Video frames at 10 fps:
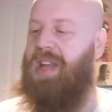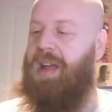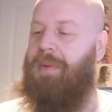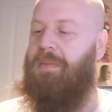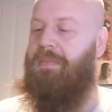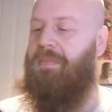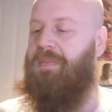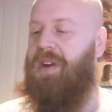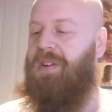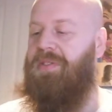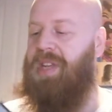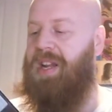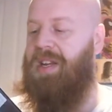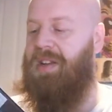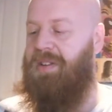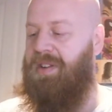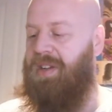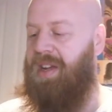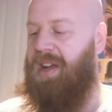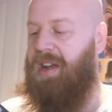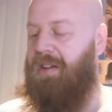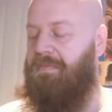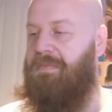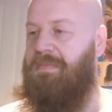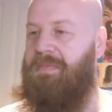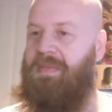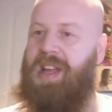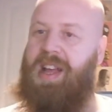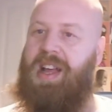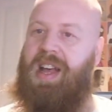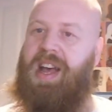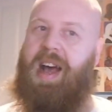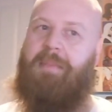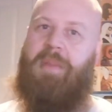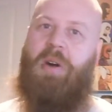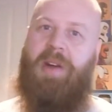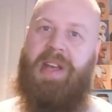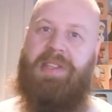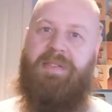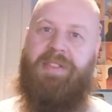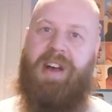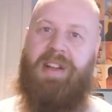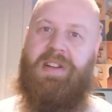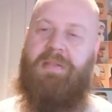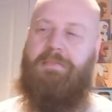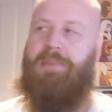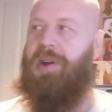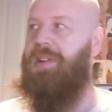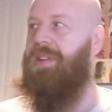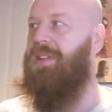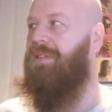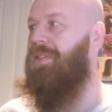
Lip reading: about Ayrton Senna? I'm not a racing fan, but there are